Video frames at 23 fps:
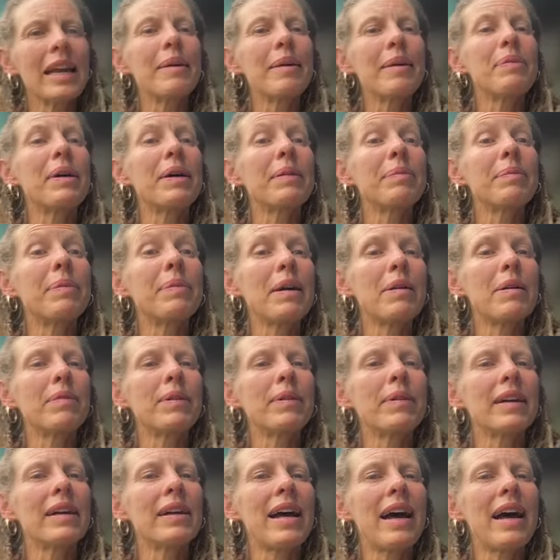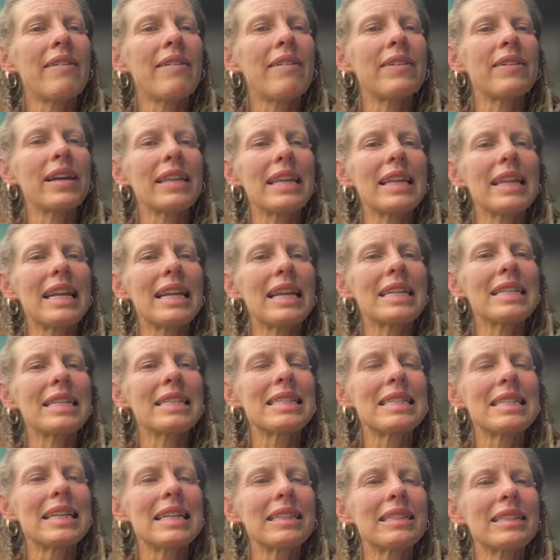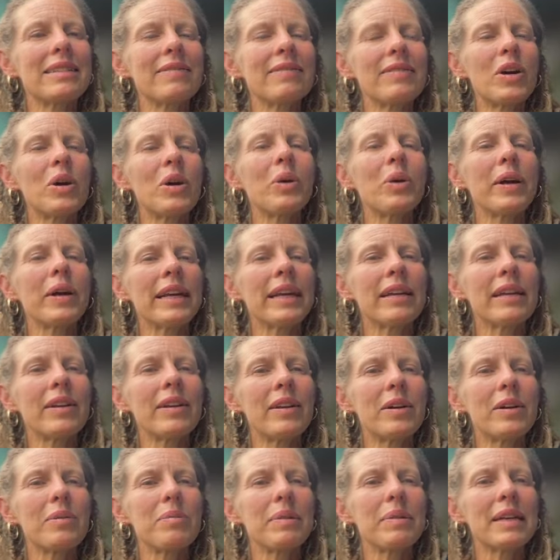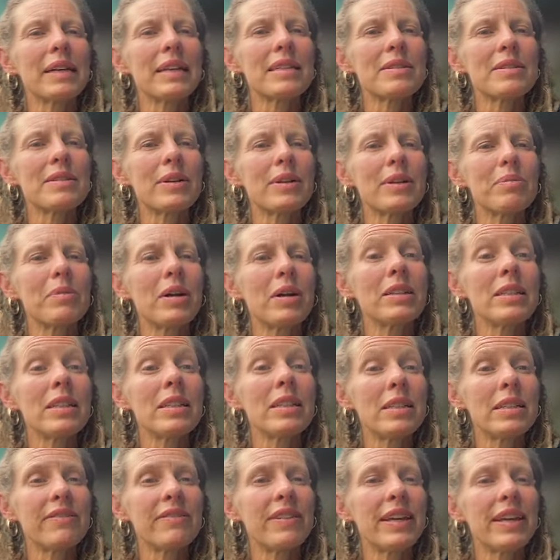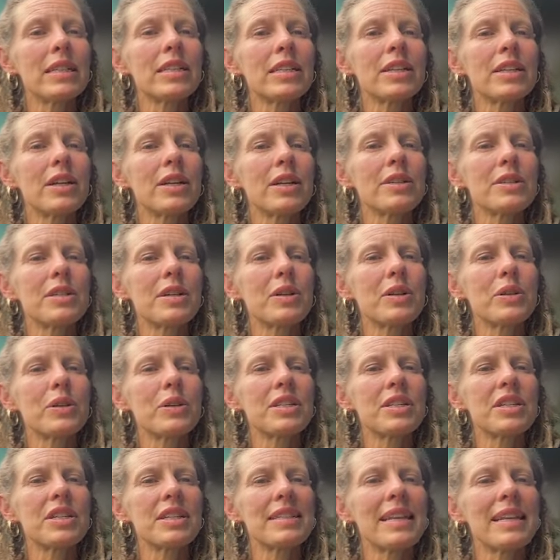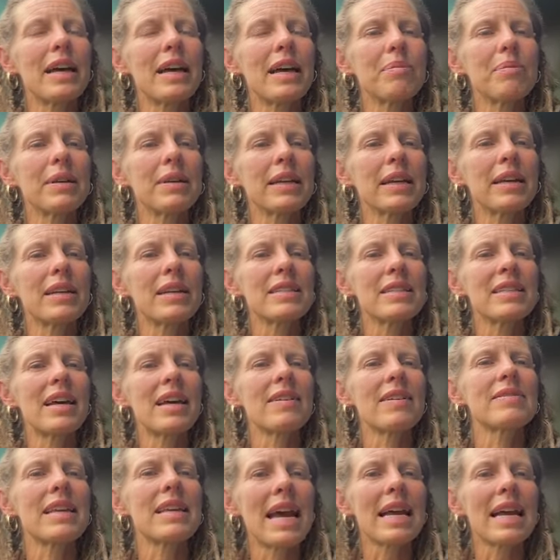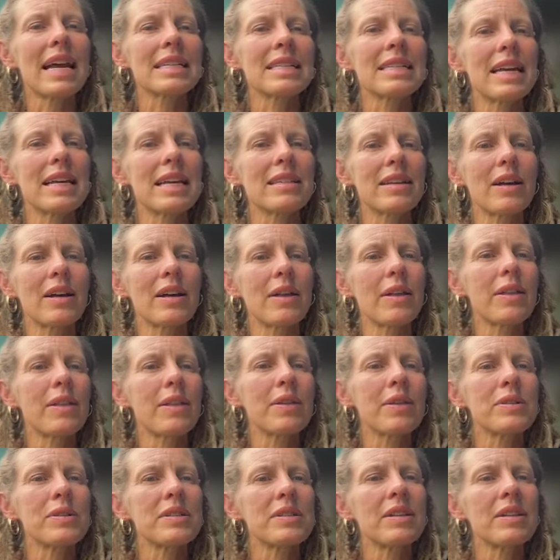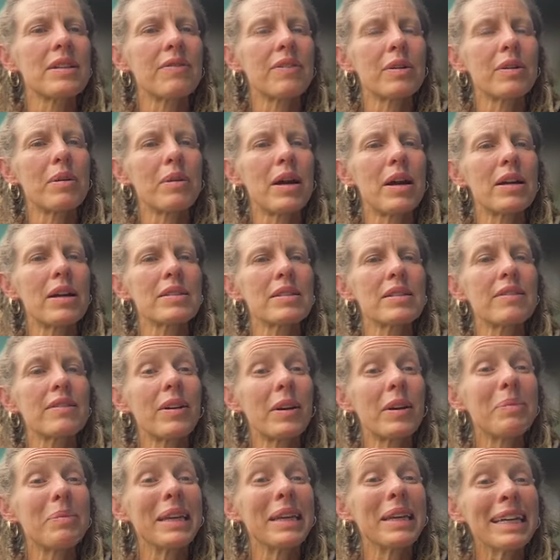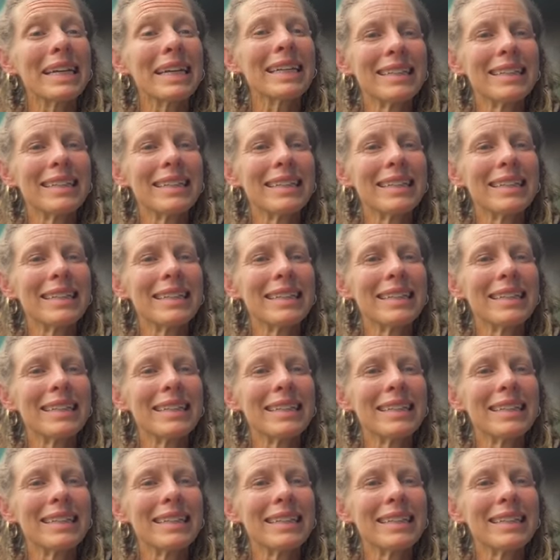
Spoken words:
but we'll have like that instinctive knowing, because we're multidimensional. So it's just helping ourselves access all those different parts of our being.